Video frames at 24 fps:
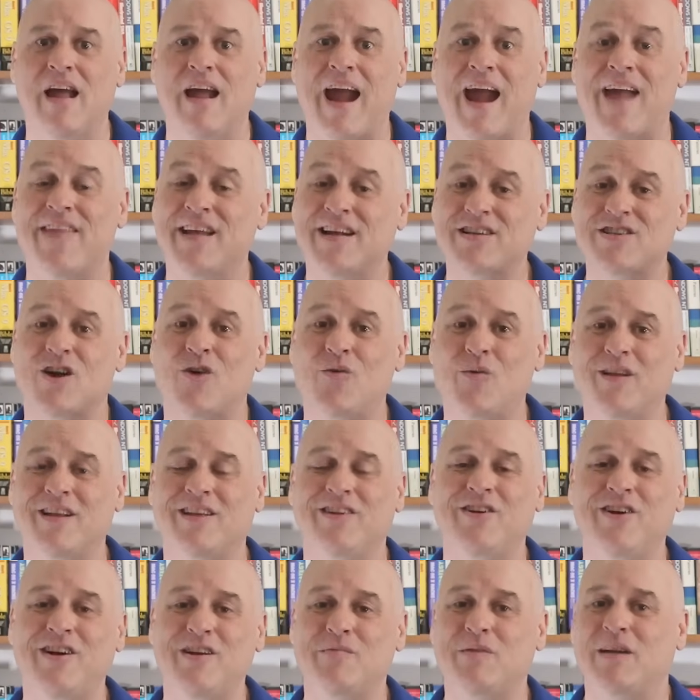And that's all well
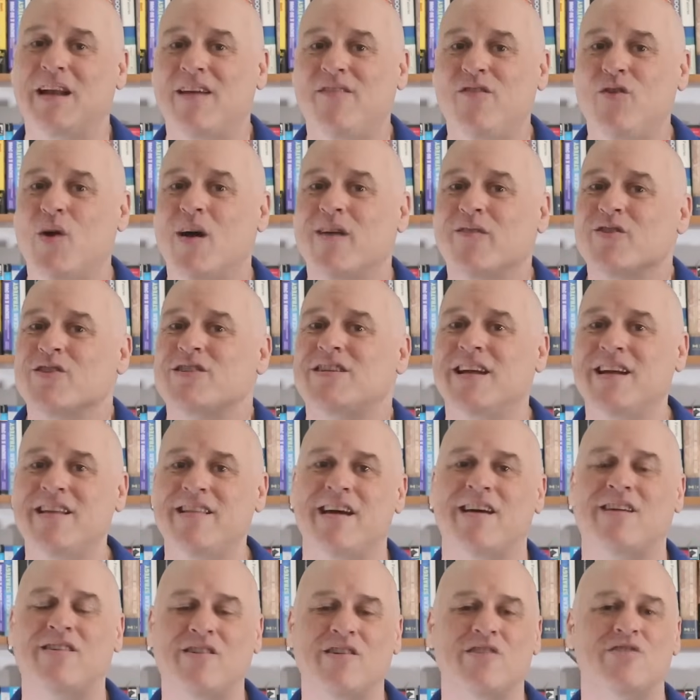and good, but have you ever seen
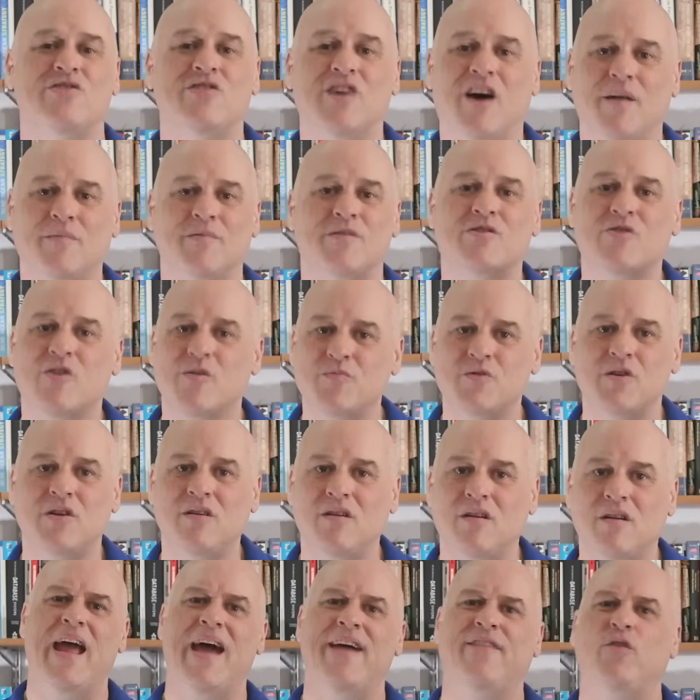that on a job
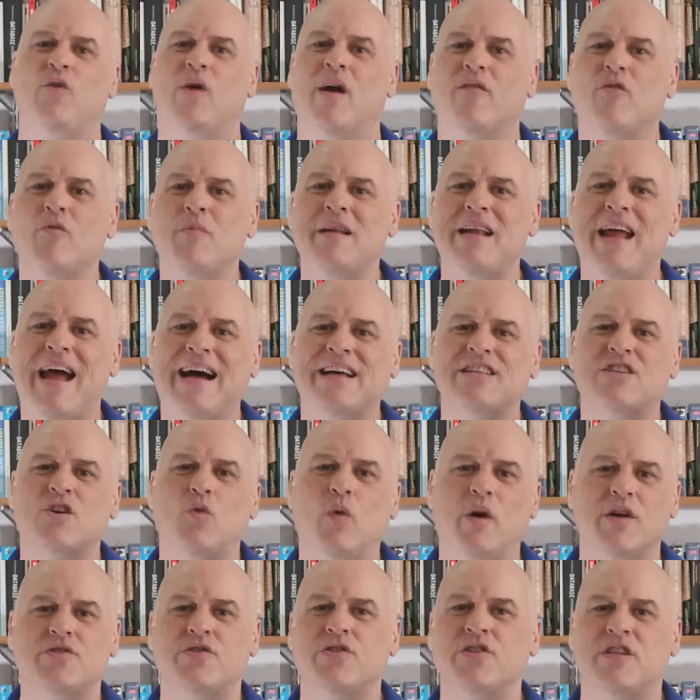description? Have you ever been asked
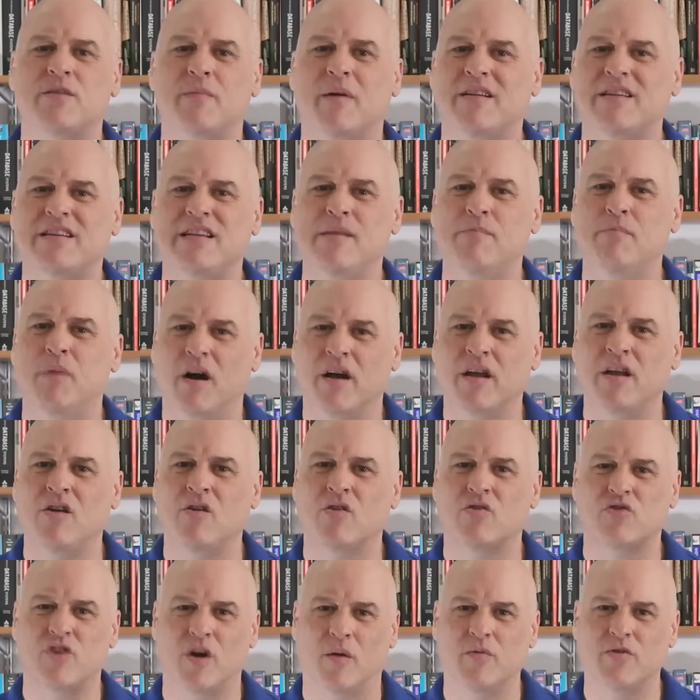questions about debugging
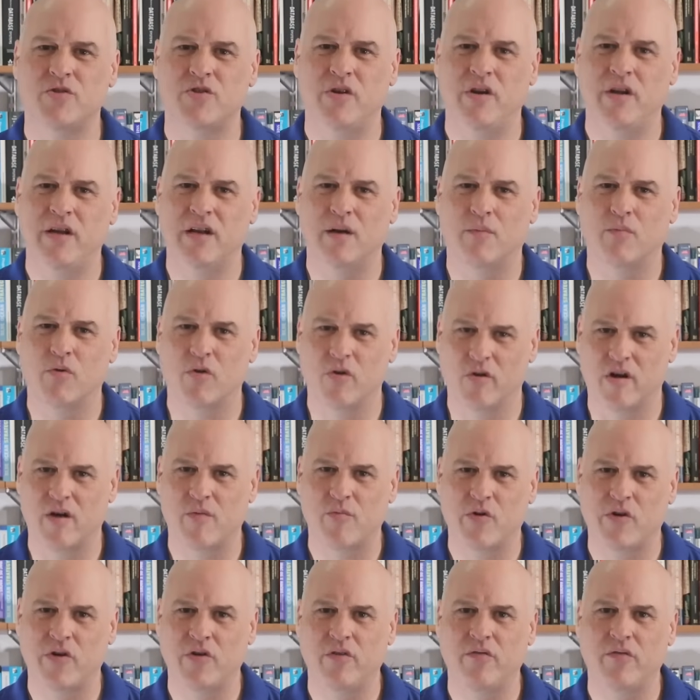or troubleshooting in a
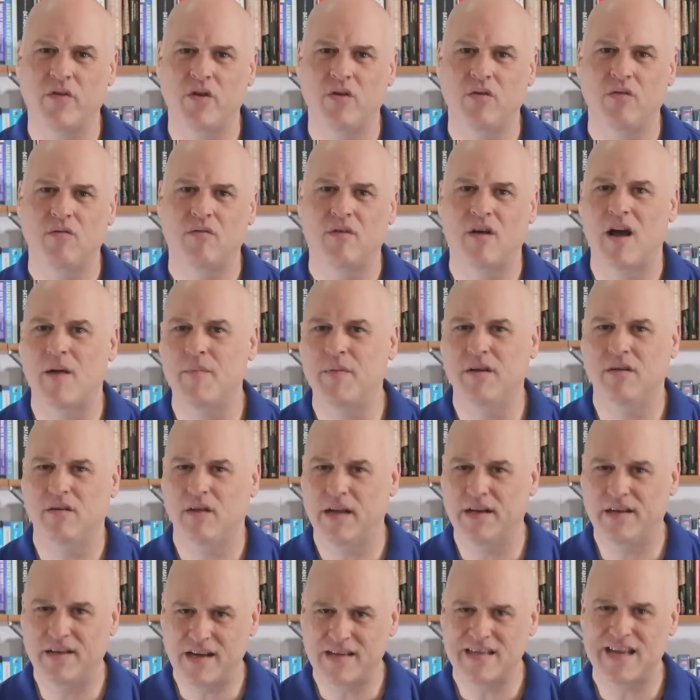programmer interview? I mean,
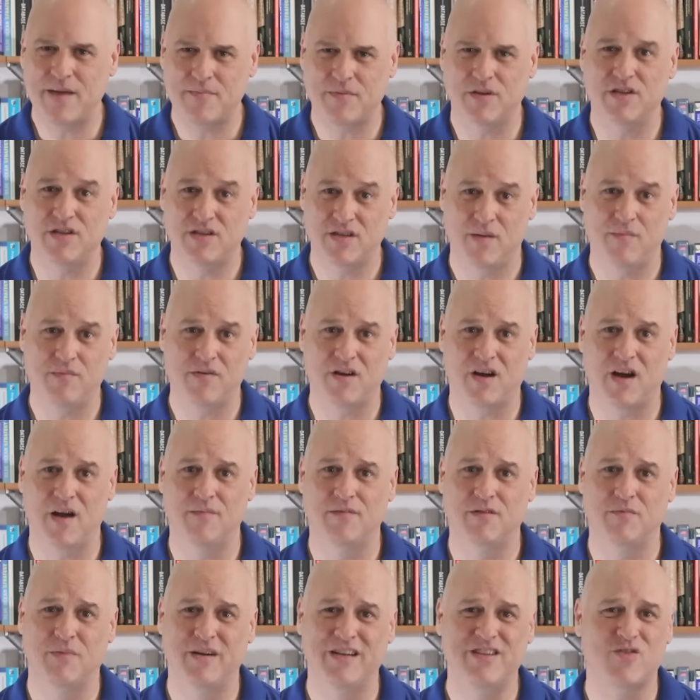it does happen
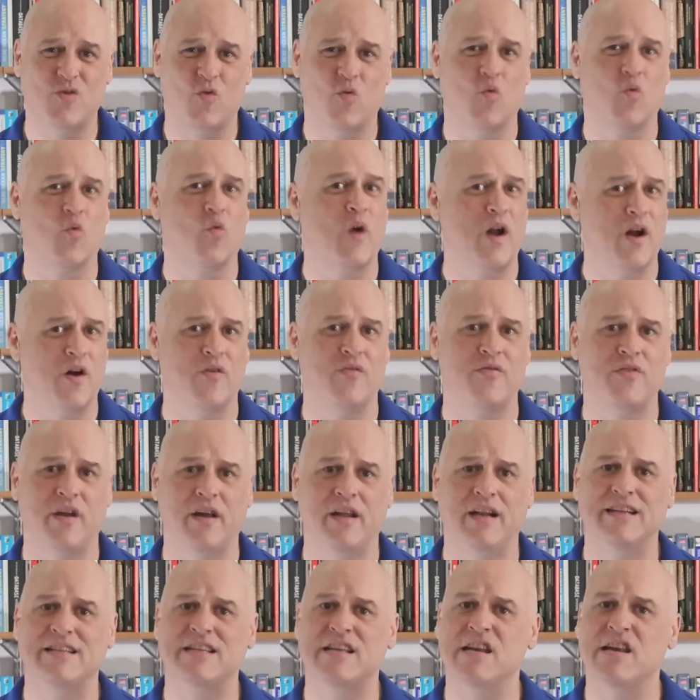sometimes, but it's a rare thing
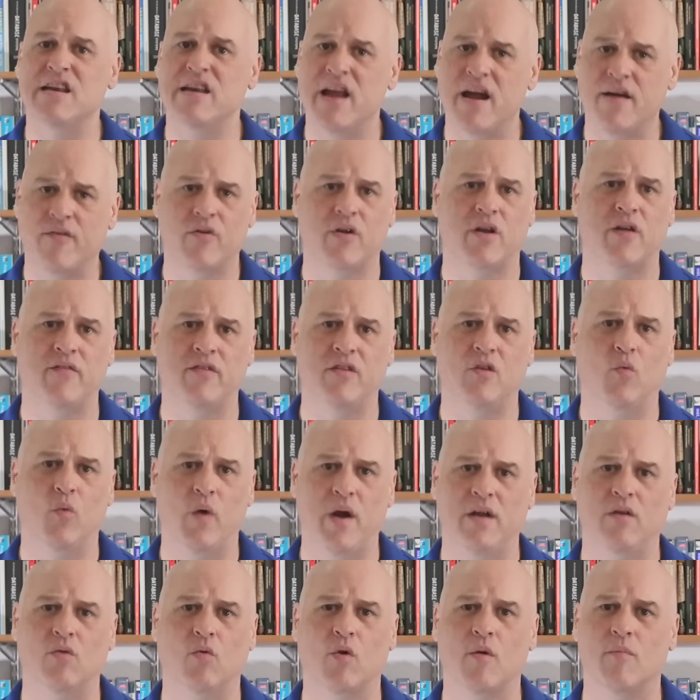and it's never given the
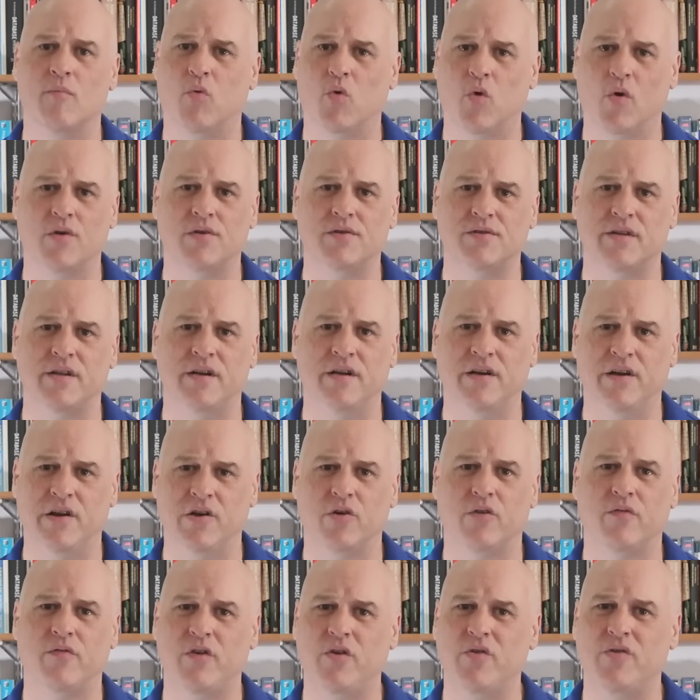weight or importance in an
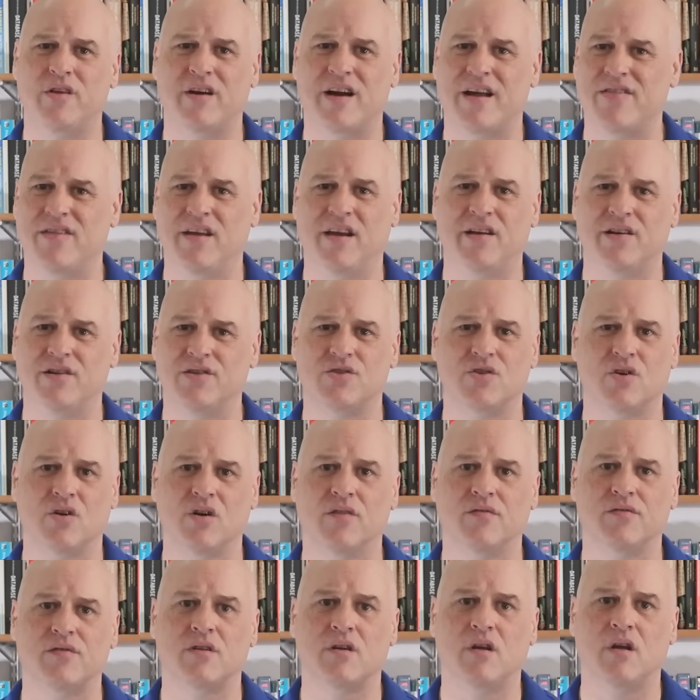interview that I think it
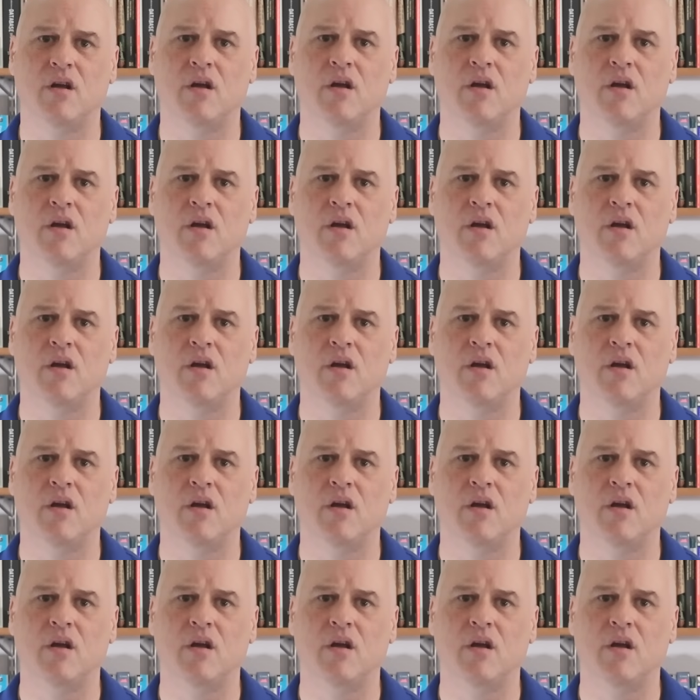deserves.